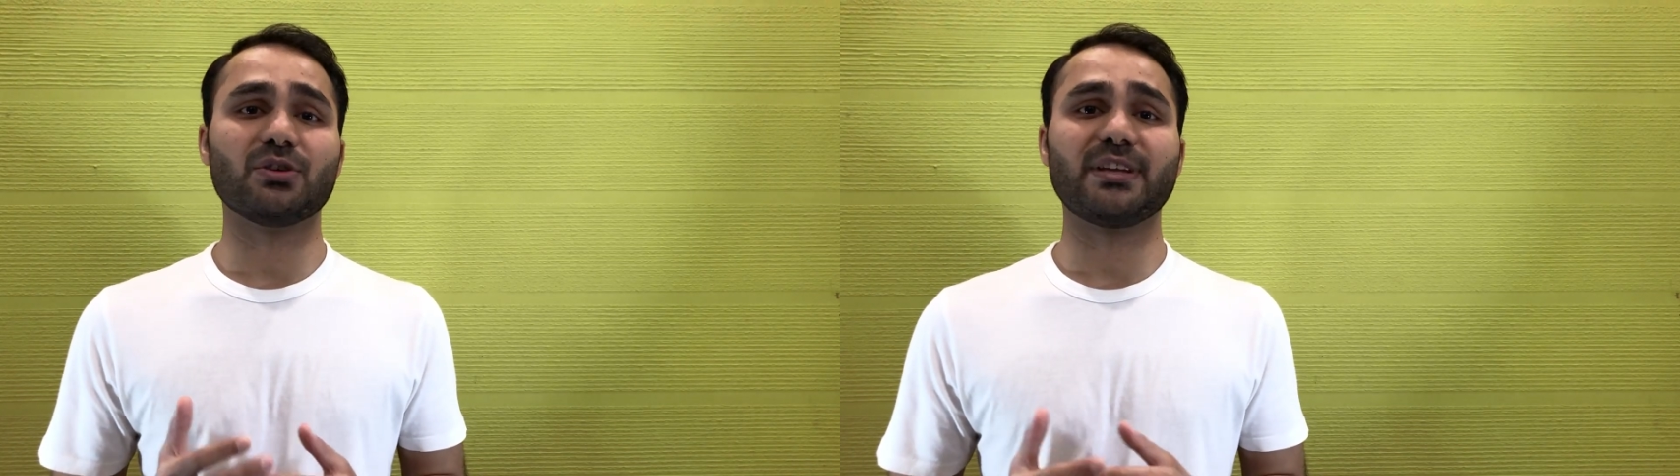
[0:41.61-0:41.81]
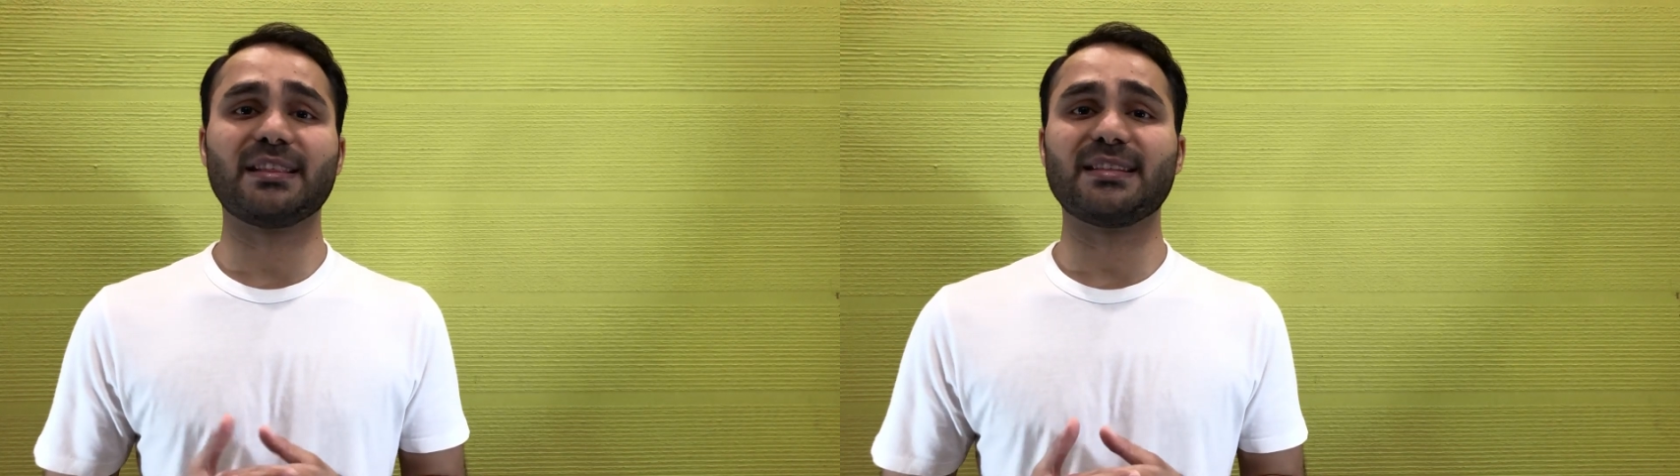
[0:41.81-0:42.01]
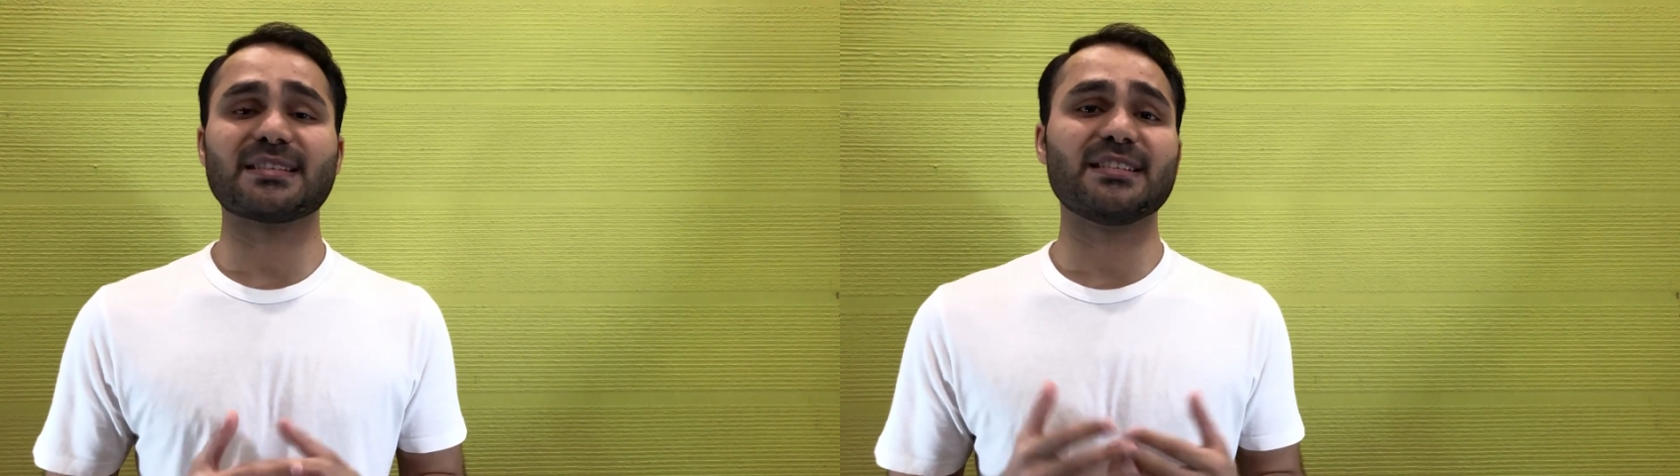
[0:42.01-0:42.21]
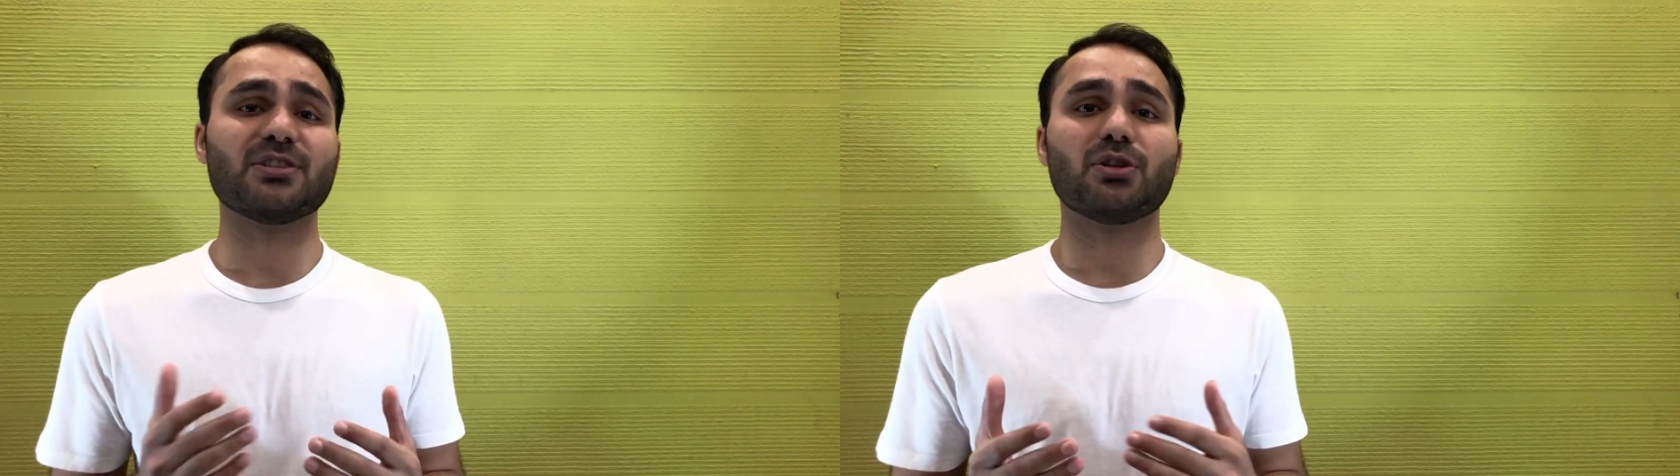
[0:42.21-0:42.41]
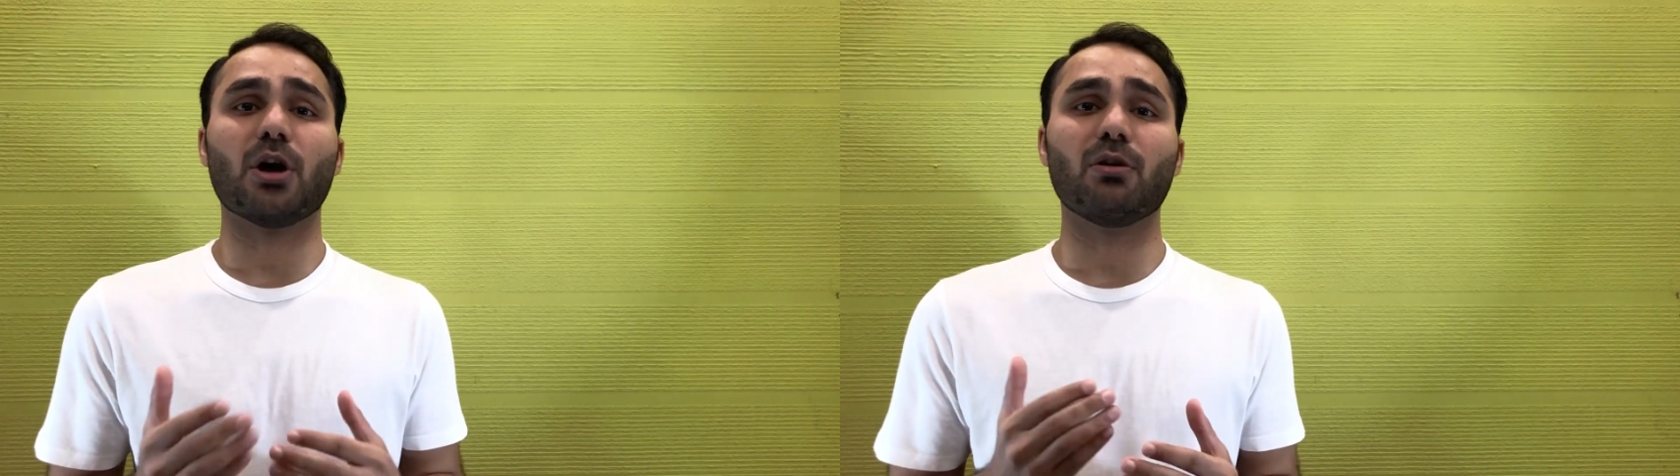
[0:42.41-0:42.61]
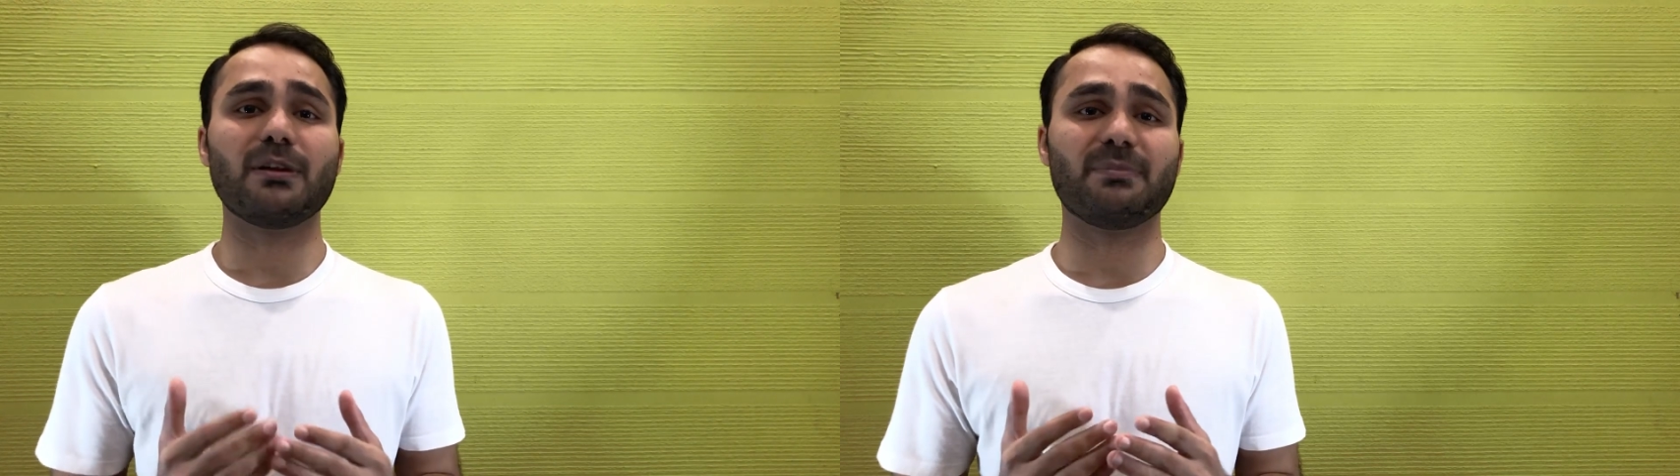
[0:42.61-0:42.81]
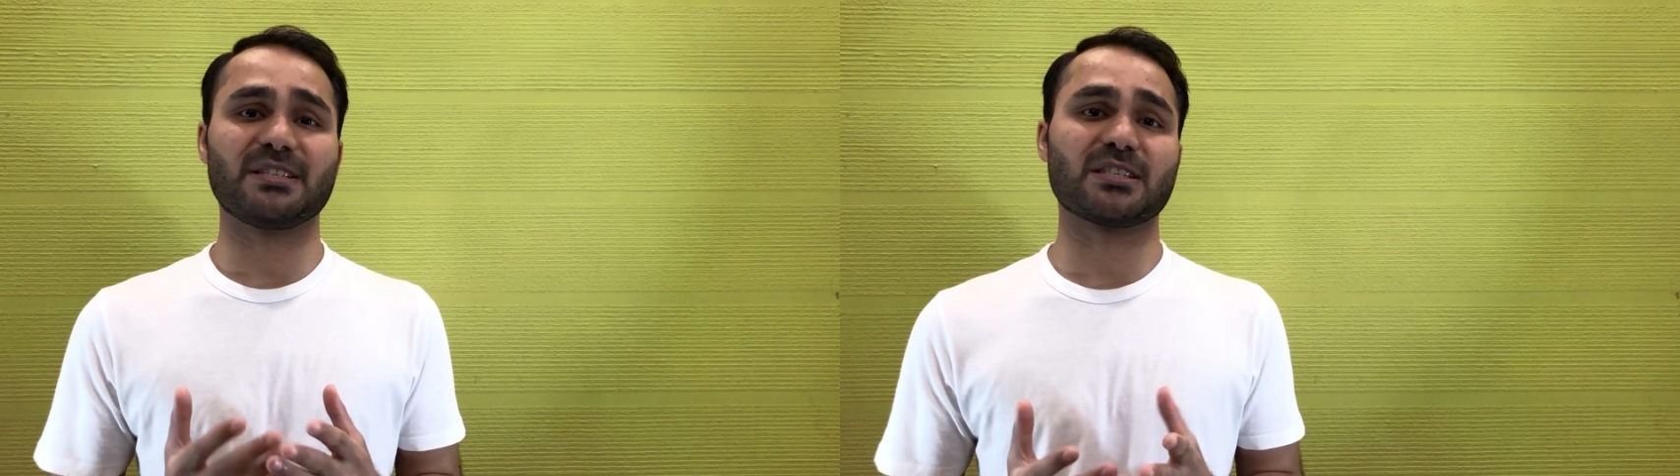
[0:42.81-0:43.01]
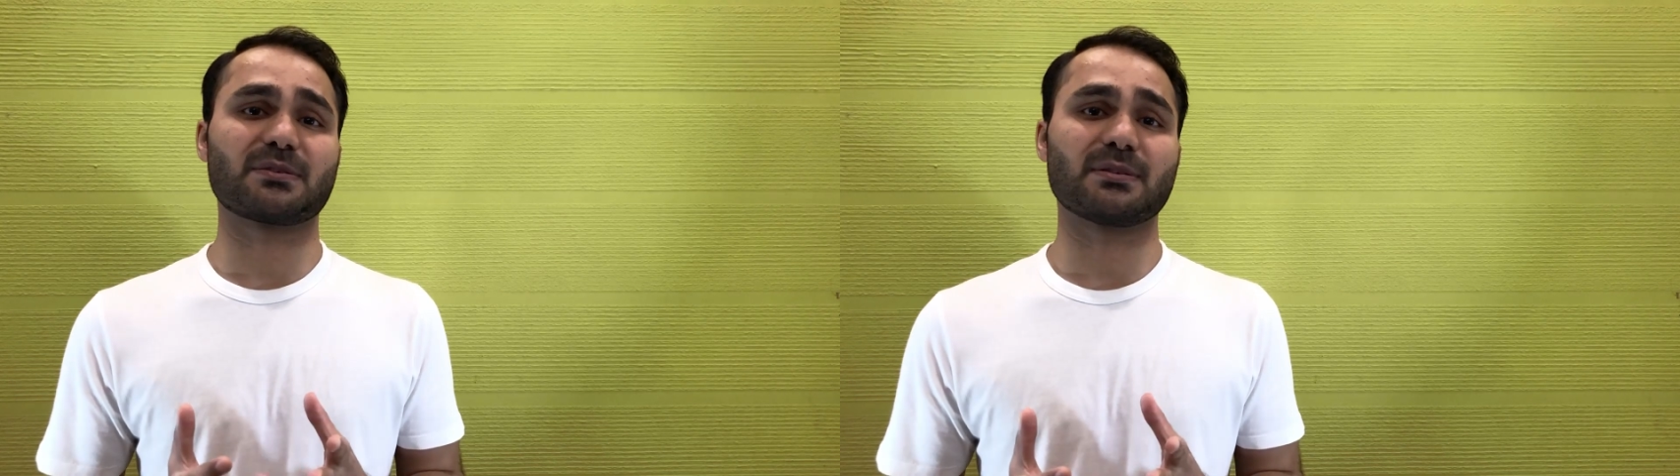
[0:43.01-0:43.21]
that this is not the only
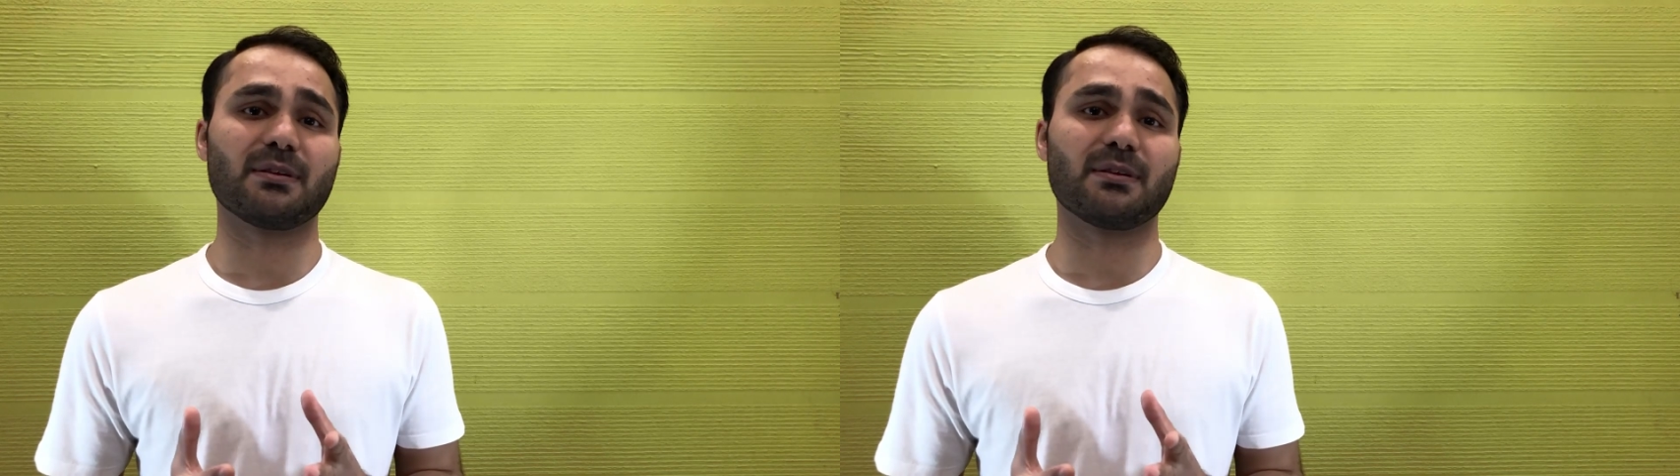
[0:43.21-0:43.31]
business